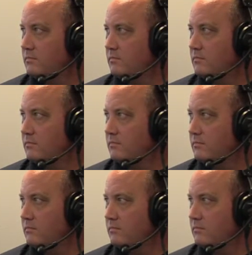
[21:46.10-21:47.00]

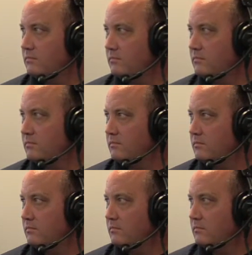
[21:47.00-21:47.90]

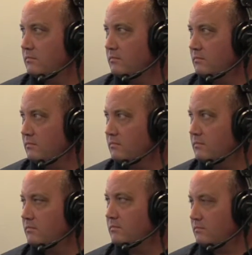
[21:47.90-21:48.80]

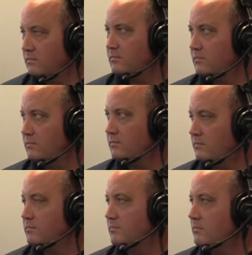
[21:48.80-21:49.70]

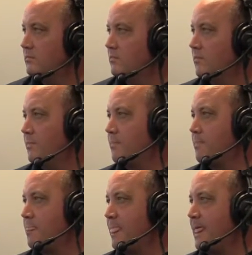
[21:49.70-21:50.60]

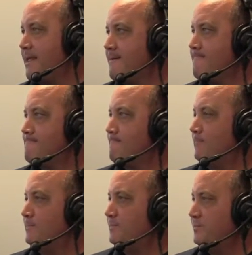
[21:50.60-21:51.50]

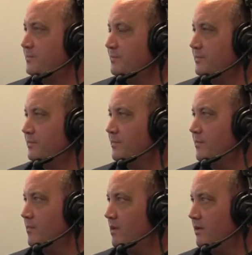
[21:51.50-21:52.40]

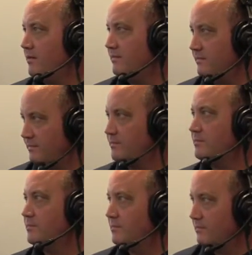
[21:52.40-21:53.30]

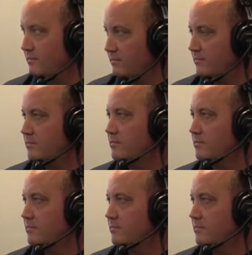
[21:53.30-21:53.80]
(not speaking)